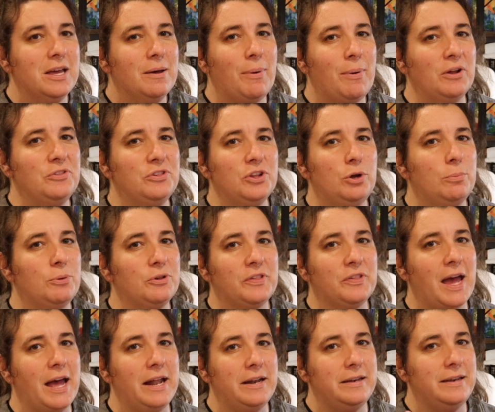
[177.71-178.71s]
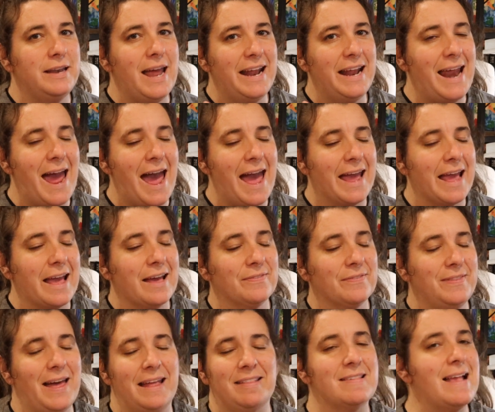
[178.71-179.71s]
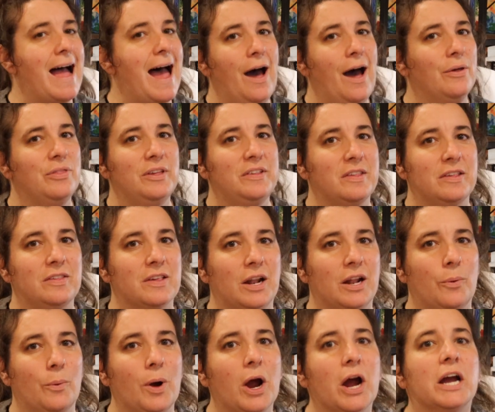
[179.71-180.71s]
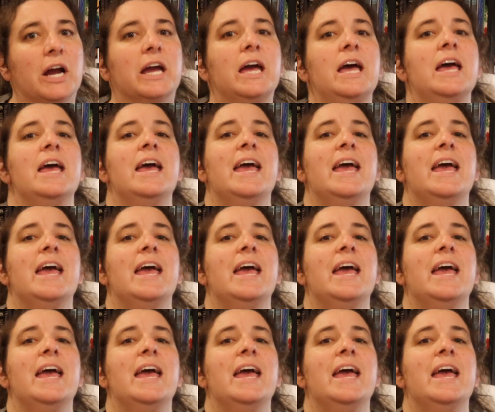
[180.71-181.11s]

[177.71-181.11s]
Barnes & Noble said, nay, that's not how this is going to work.